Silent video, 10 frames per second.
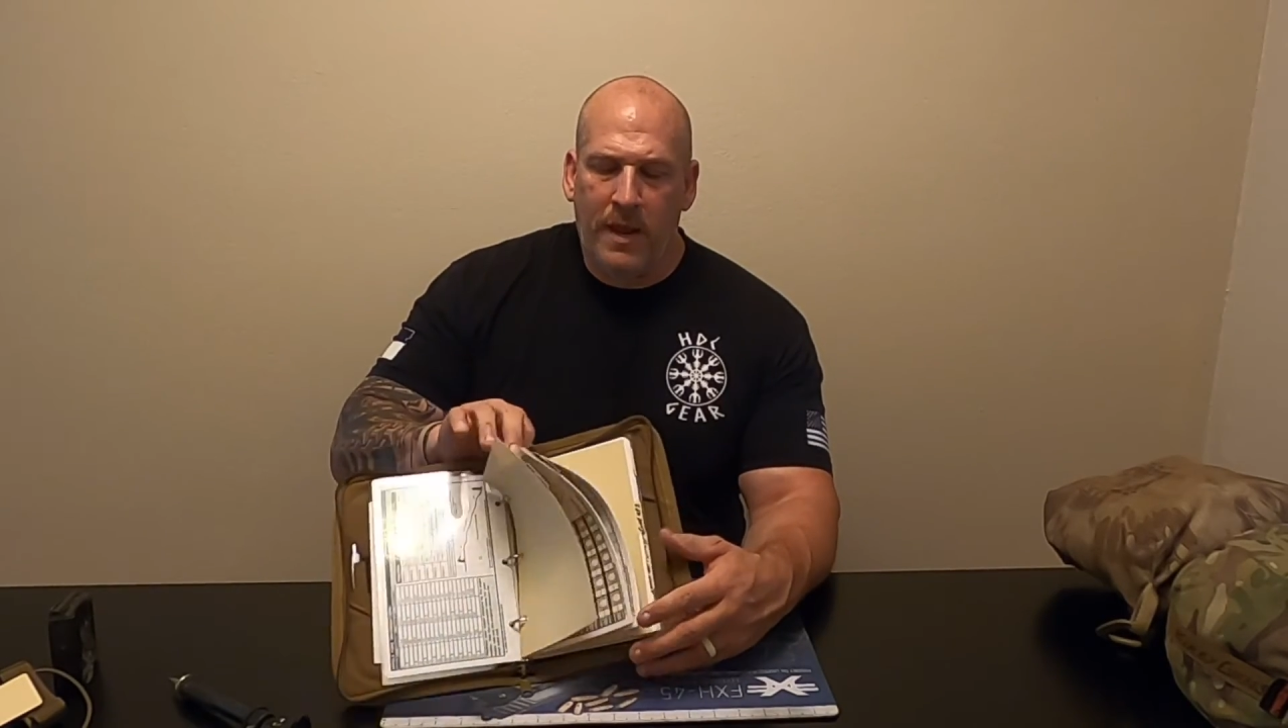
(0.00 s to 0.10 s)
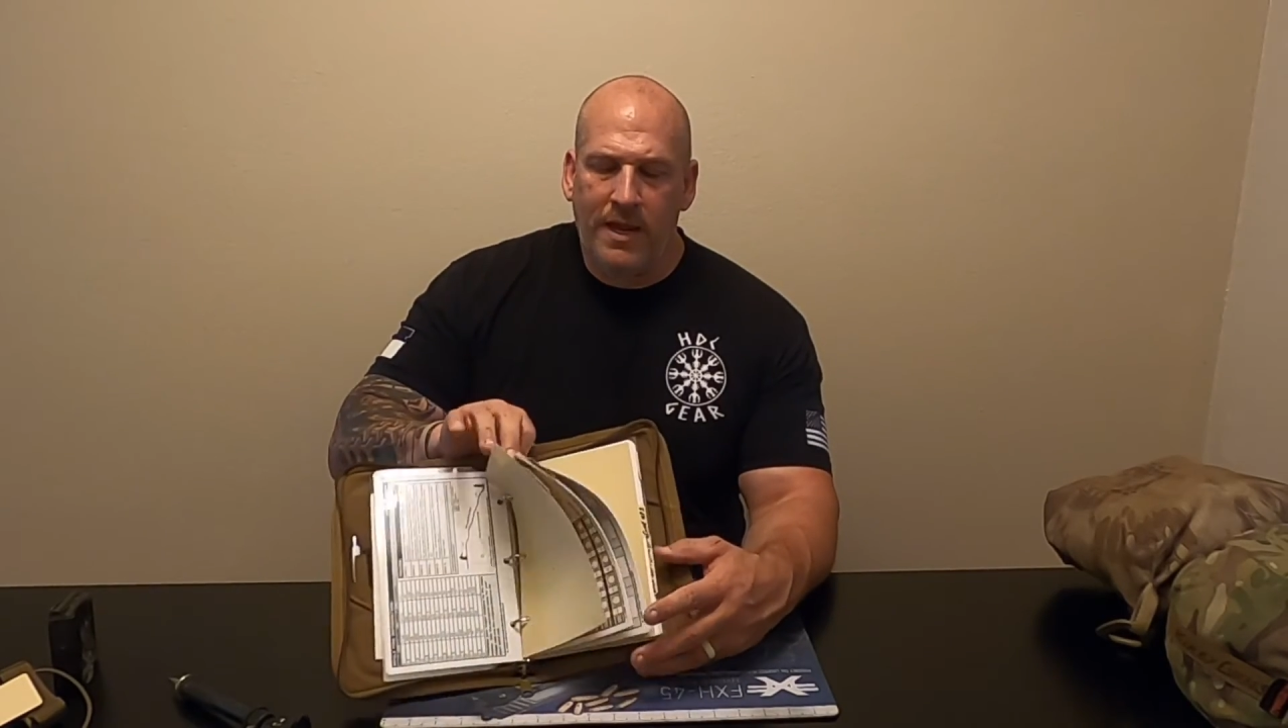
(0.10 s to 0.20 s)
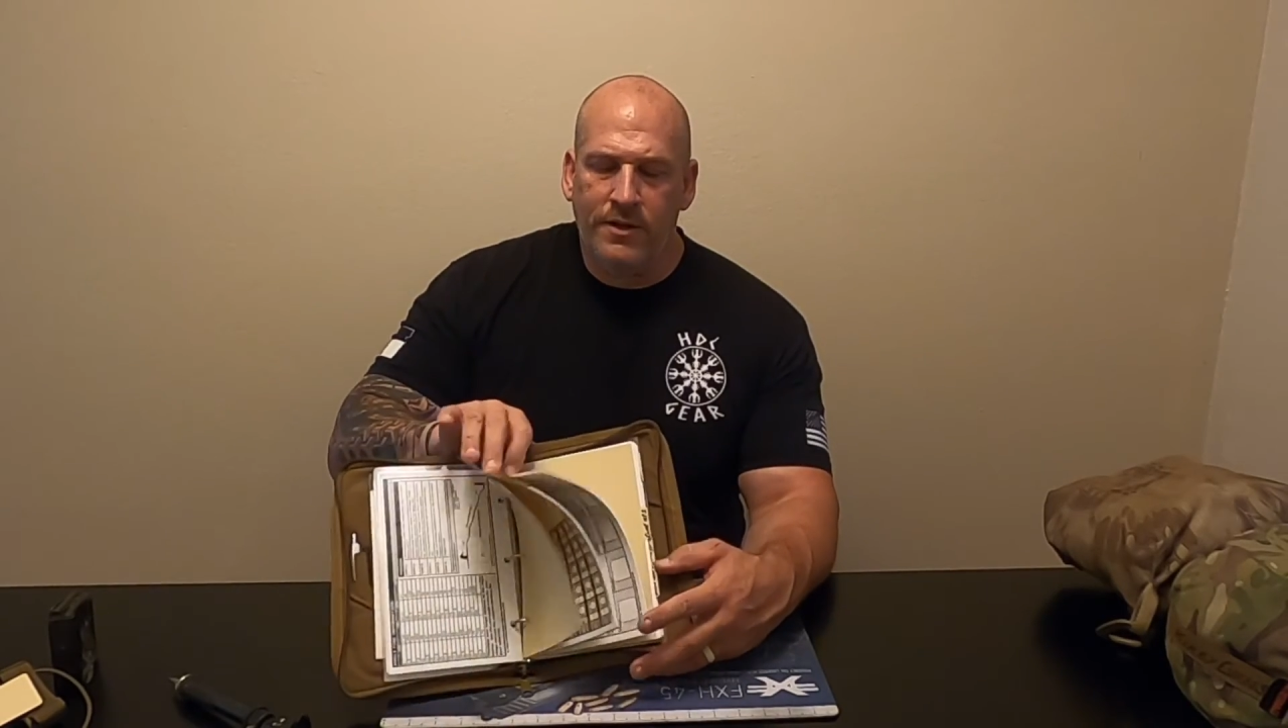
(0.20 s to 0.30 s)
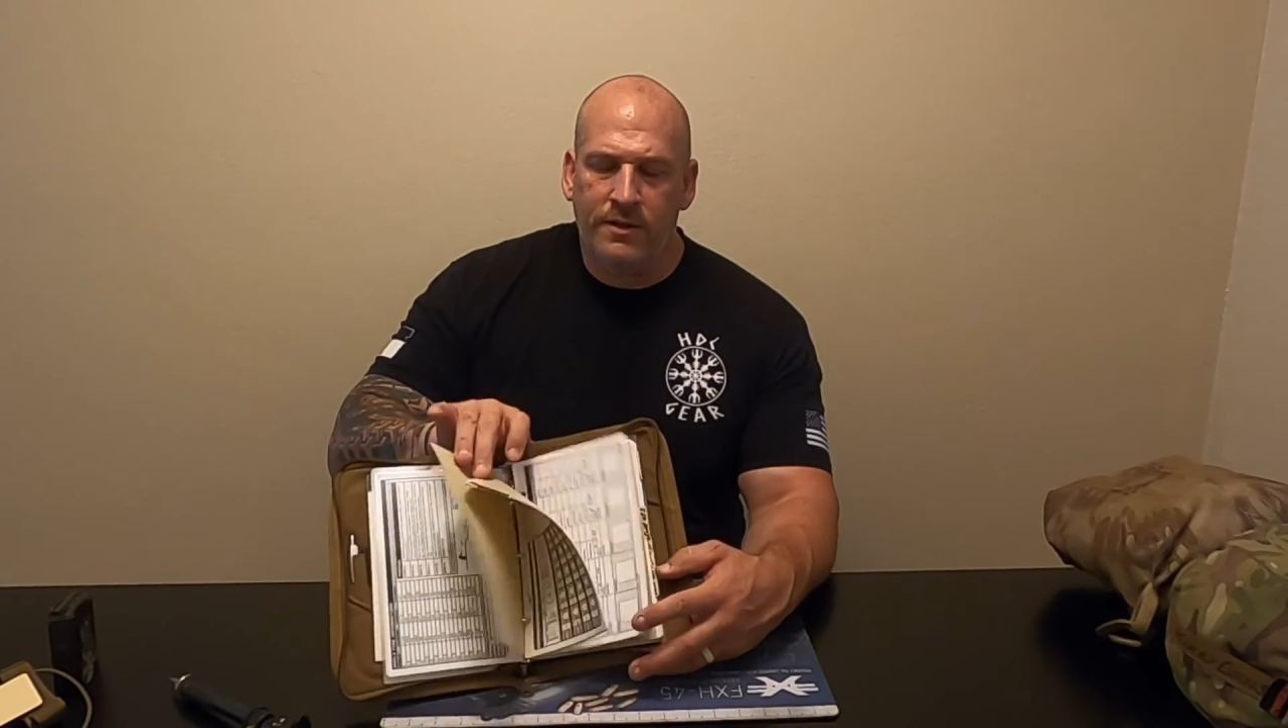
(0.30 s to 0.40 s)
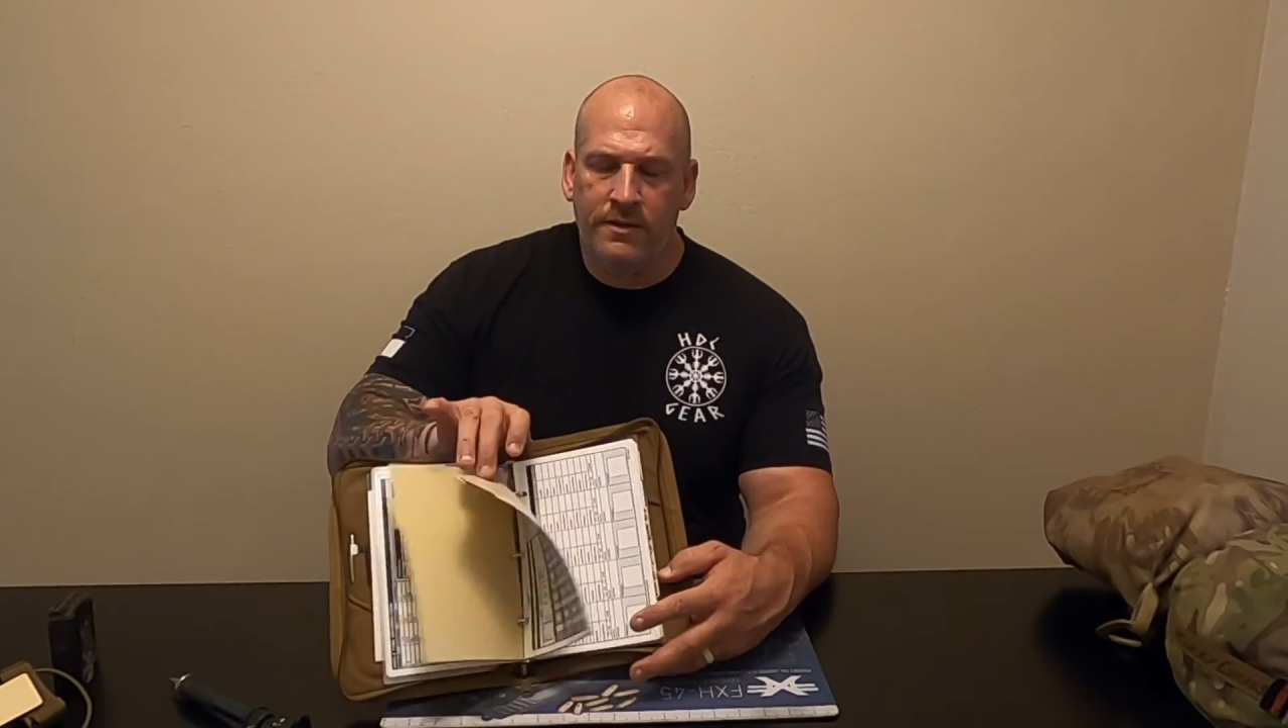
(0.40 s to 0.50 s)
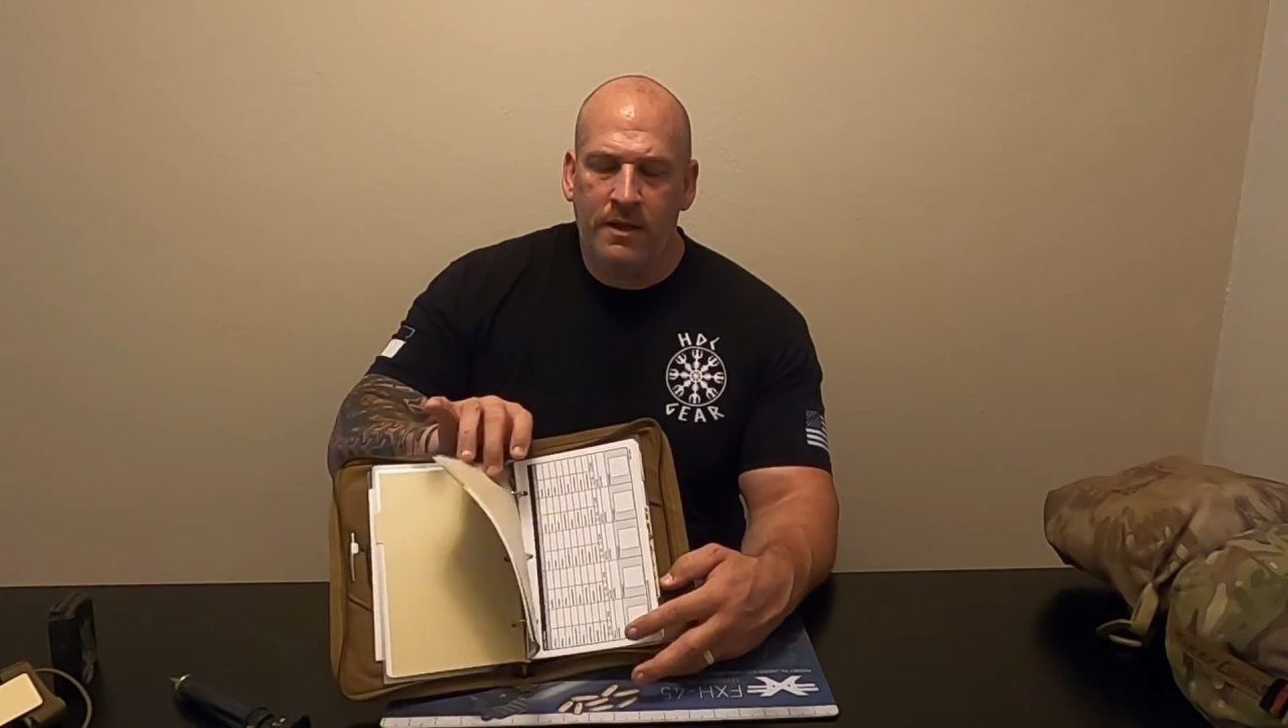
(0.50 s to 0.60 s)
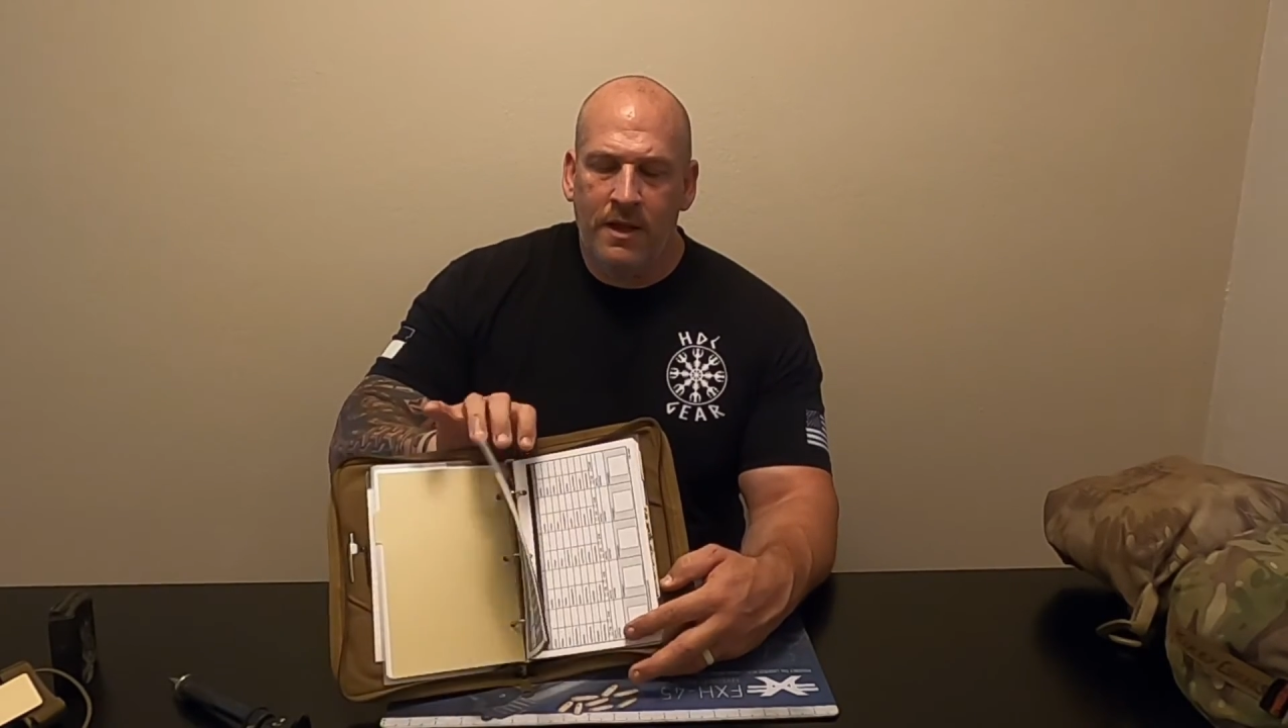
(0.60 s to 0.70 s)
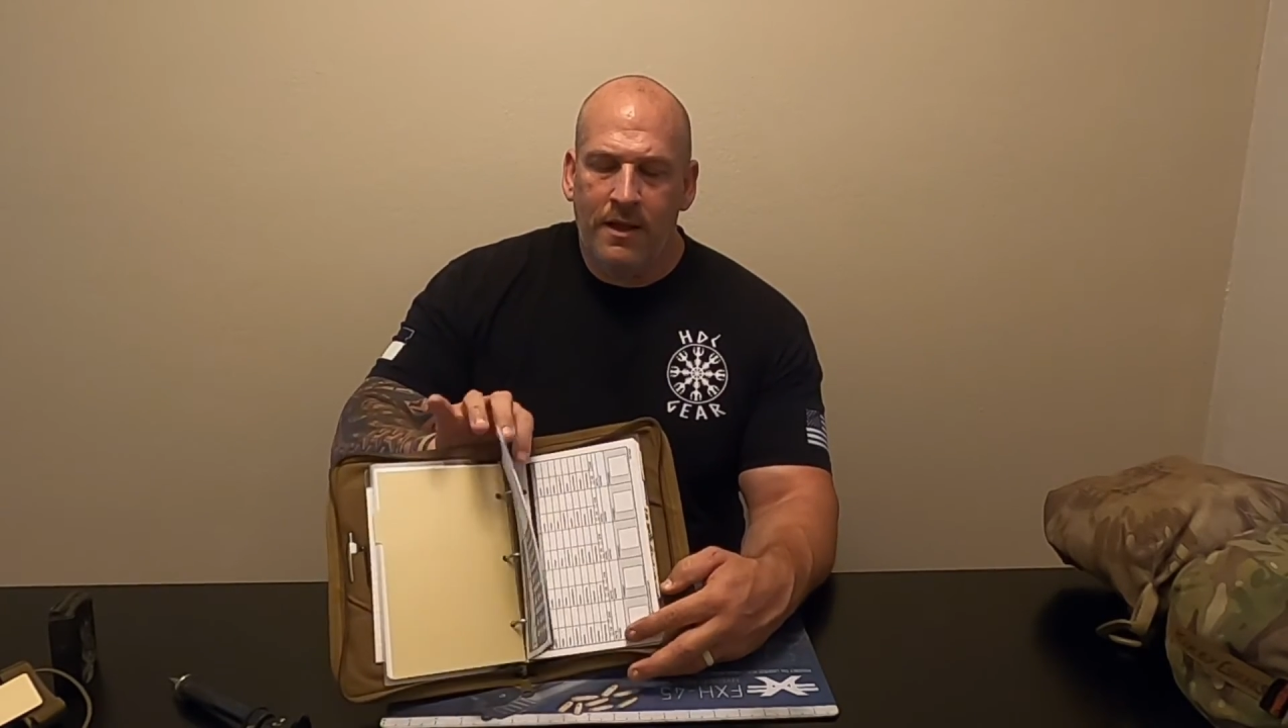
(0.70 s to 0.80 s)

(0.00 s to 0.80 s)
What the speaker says: pages.